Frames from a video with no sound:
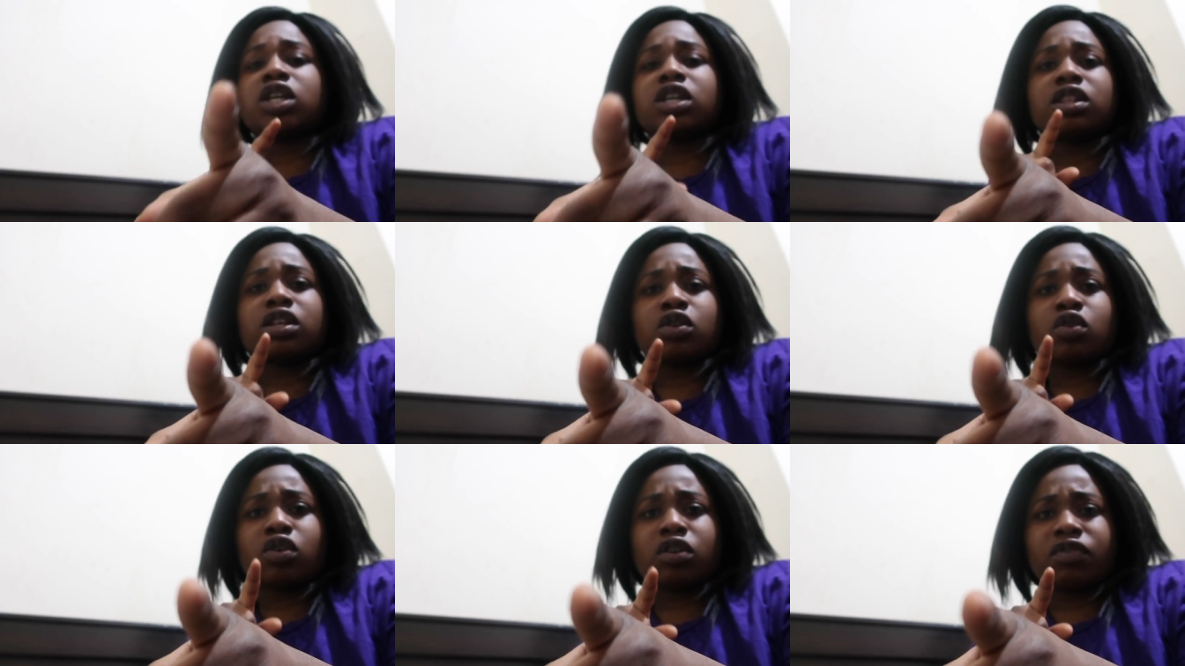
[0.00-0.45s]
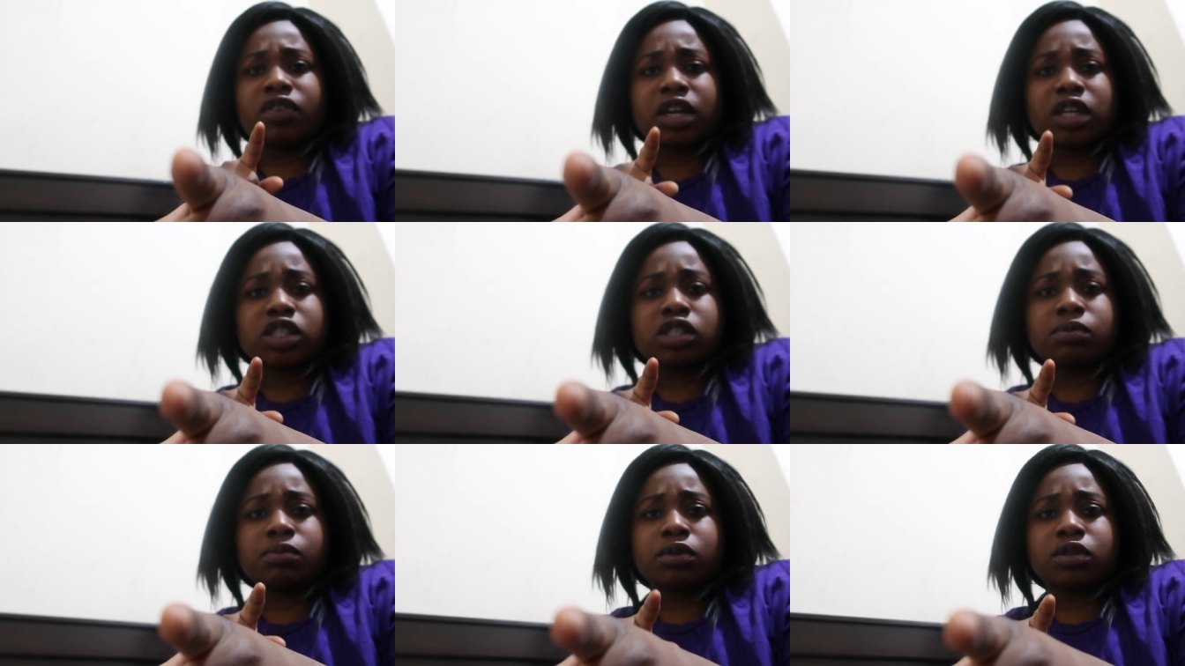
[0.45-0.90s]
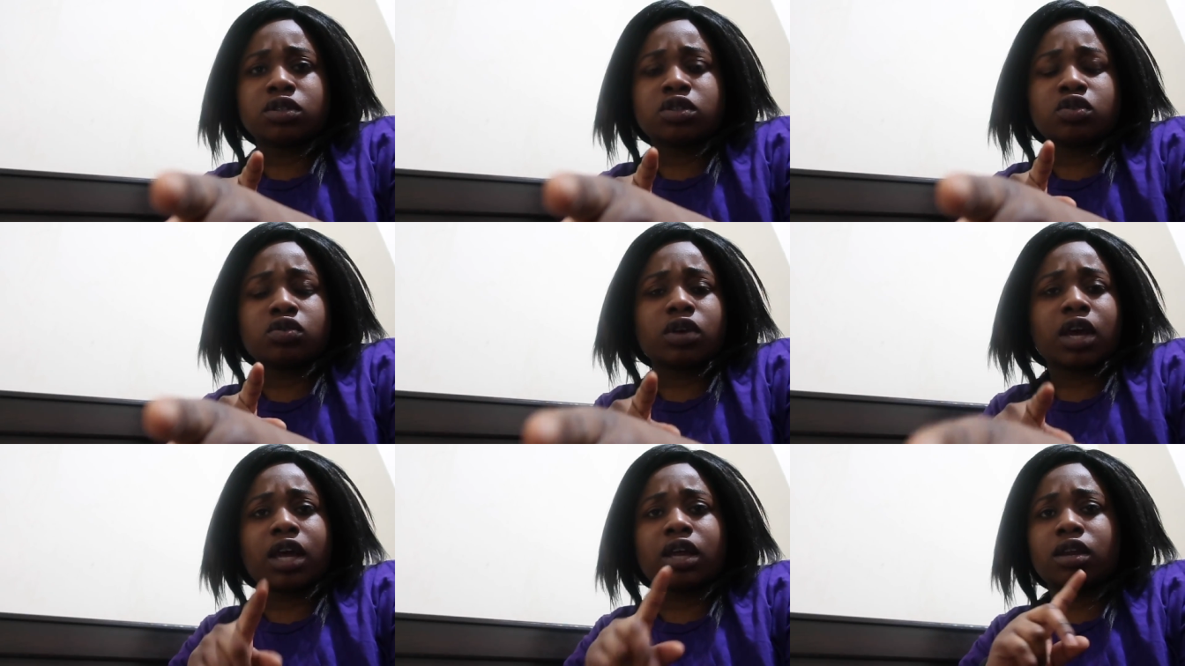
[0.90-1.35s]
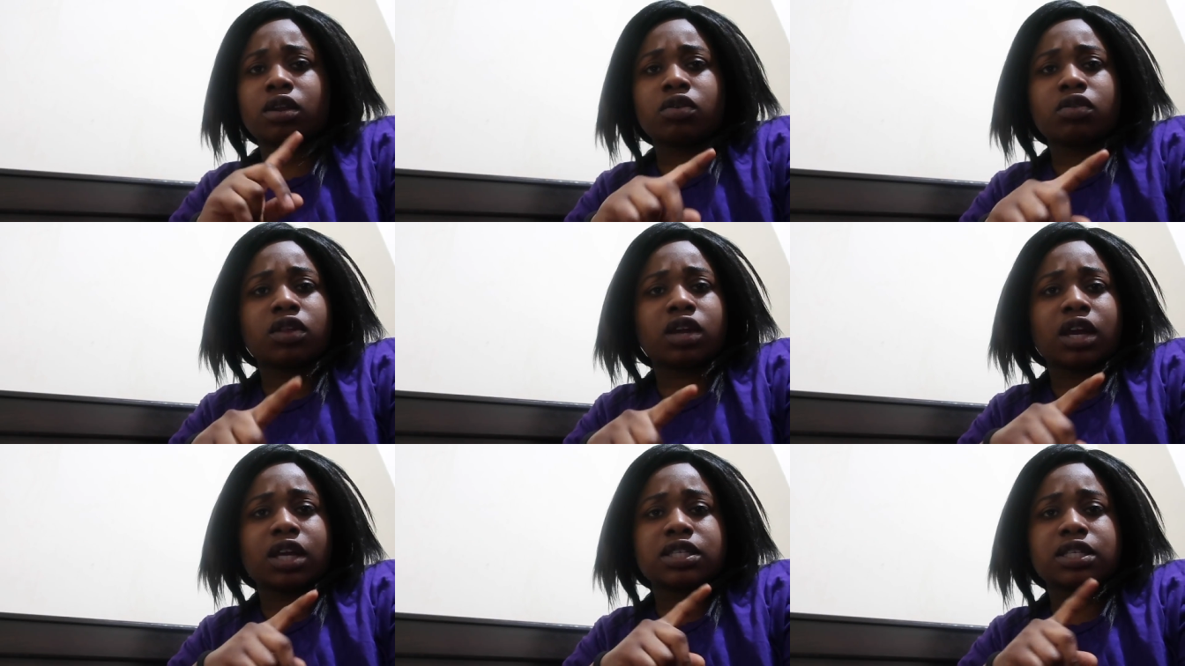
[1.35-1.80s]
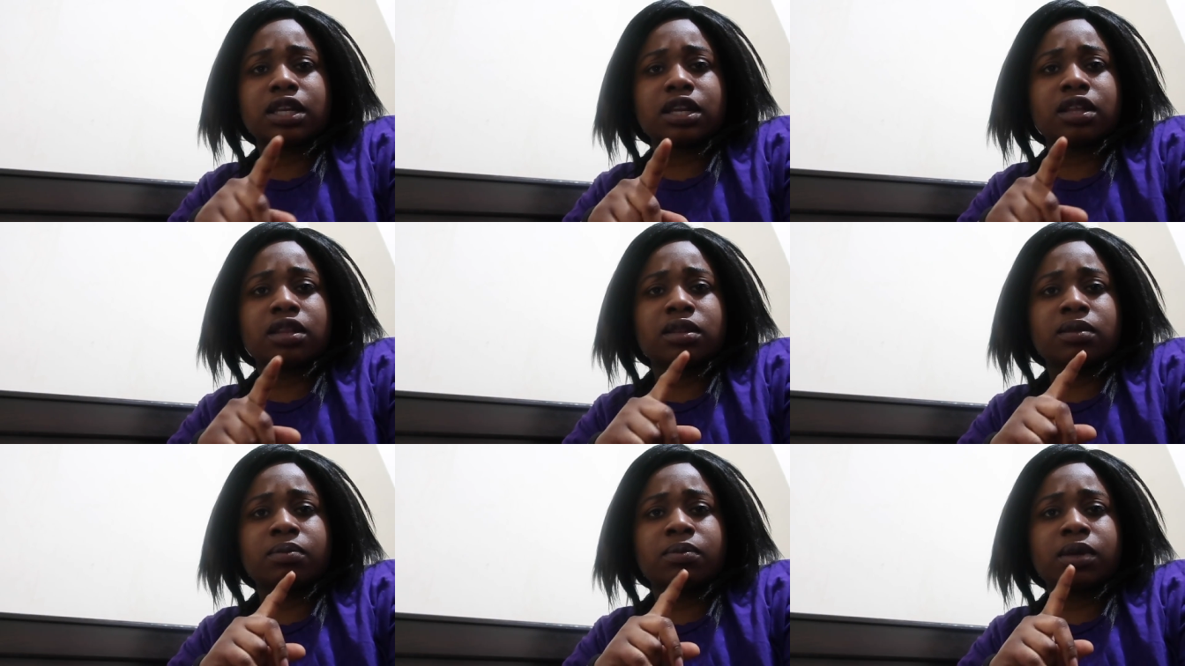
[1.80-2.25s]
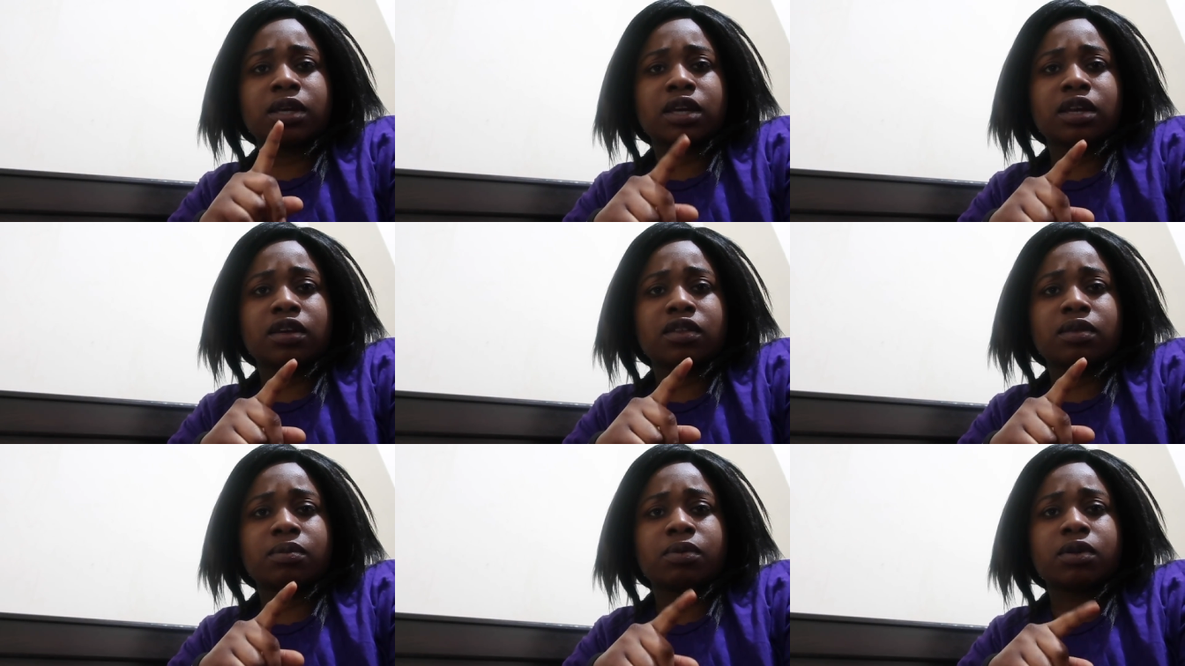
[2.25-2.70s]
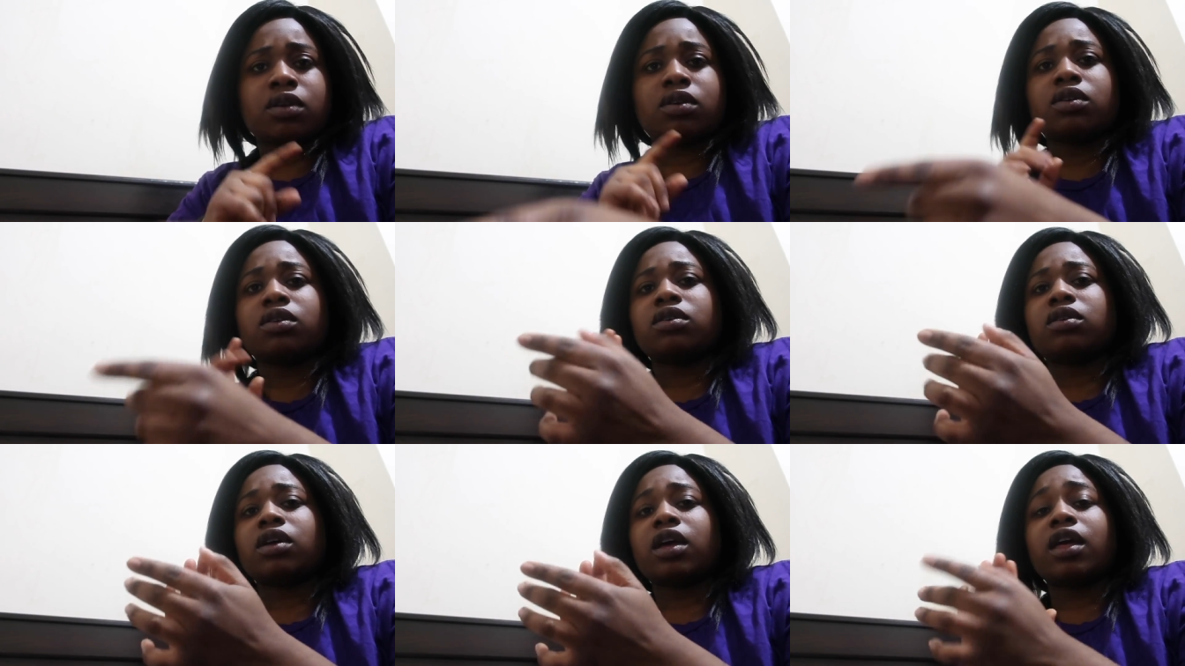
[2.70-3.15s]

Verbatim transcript: sure you hit the notification bell too. I don't think I said it in the beginning of the video.